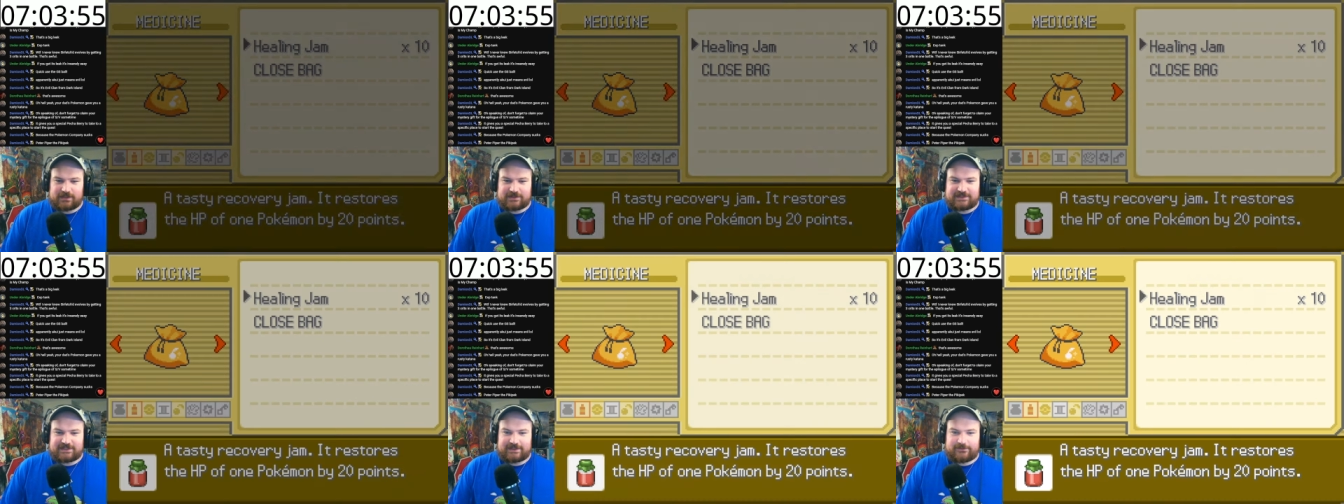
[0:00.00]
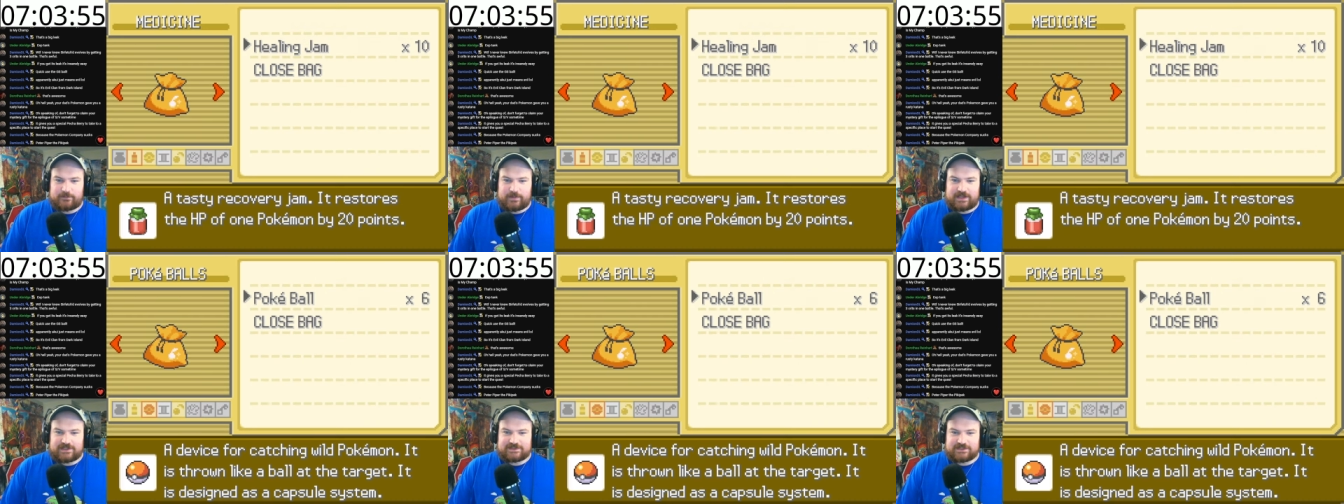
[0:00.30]
Let's see if
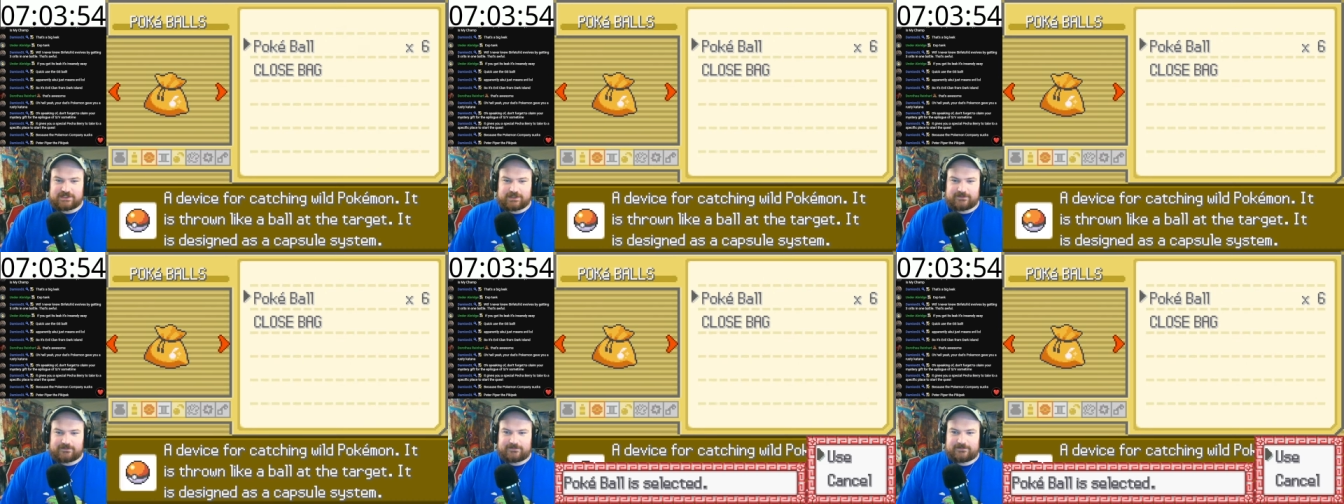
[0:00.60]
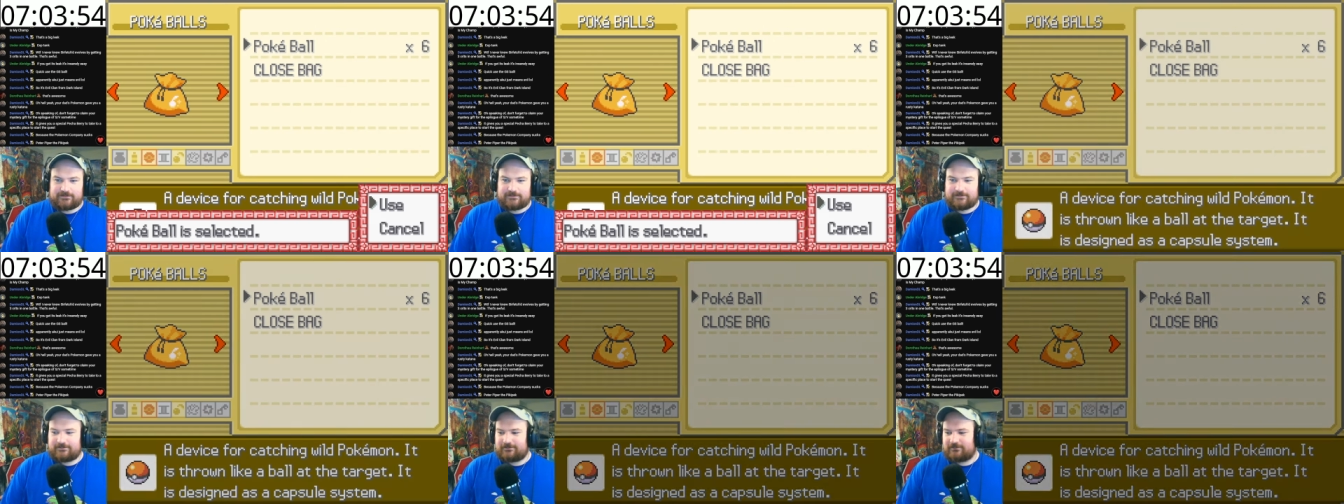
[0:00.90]
it pays off.
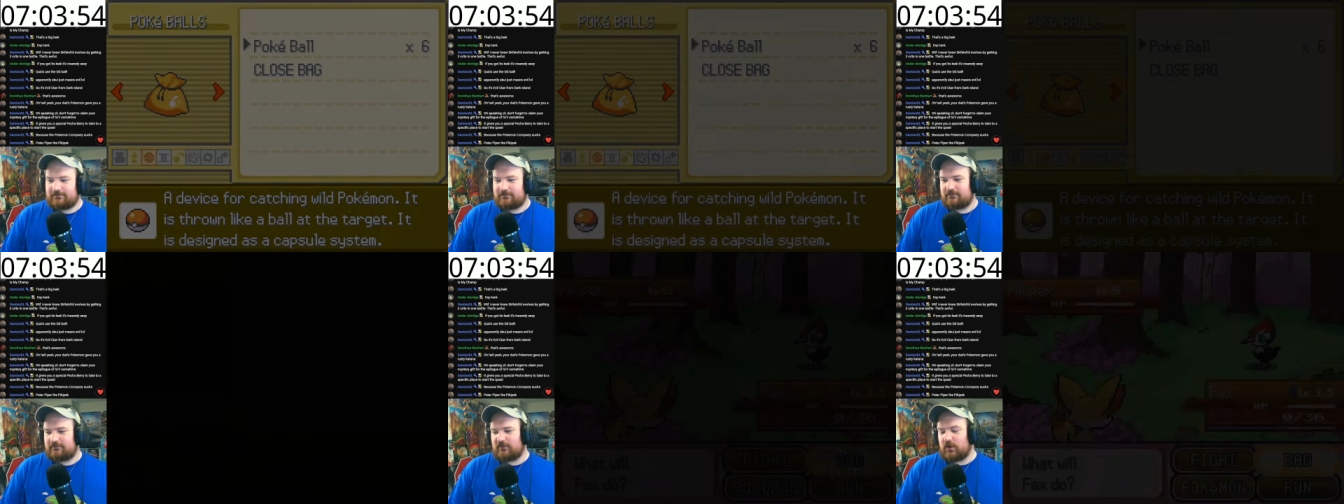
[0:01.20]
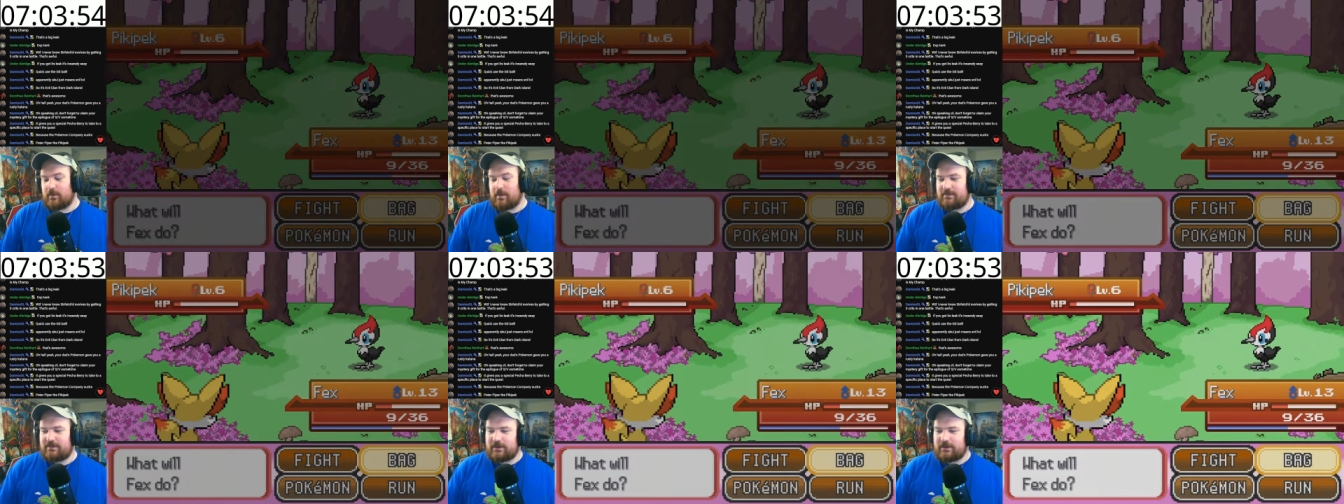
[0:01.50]

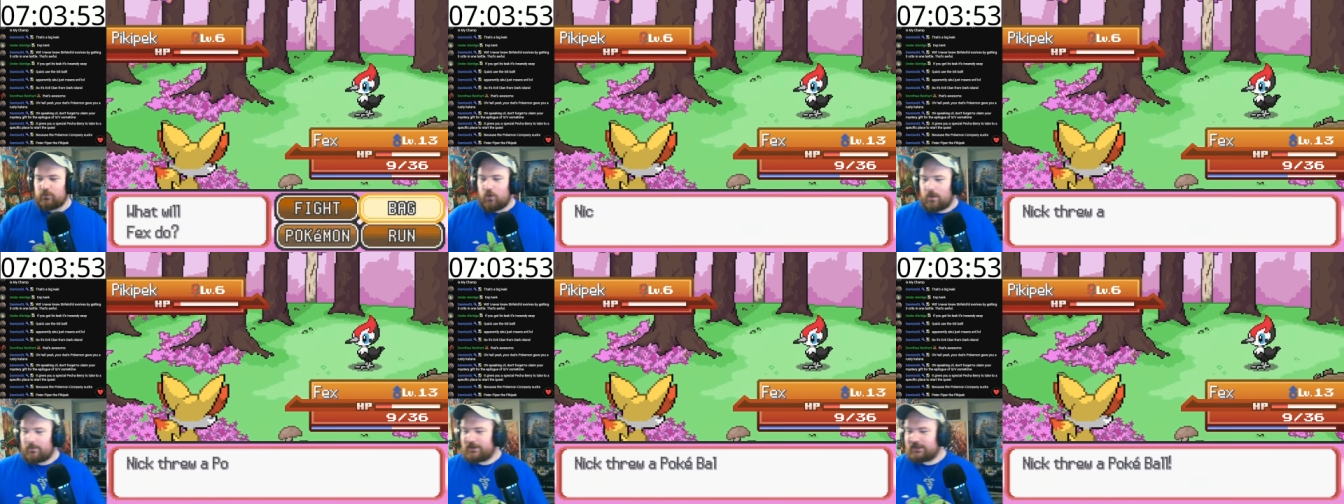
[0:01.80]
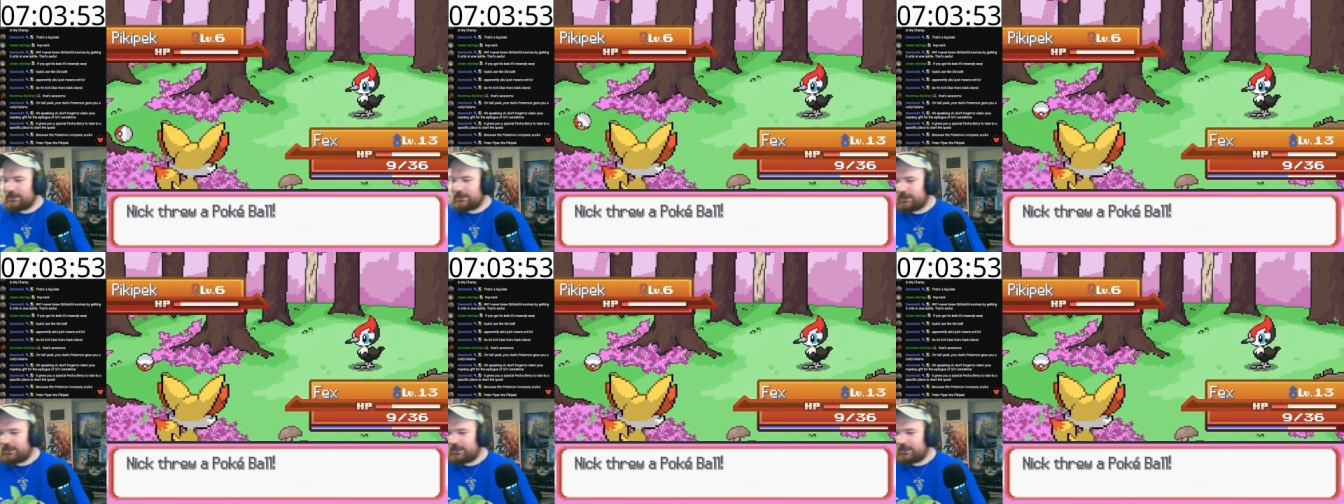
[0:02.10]
Or maybe they want me to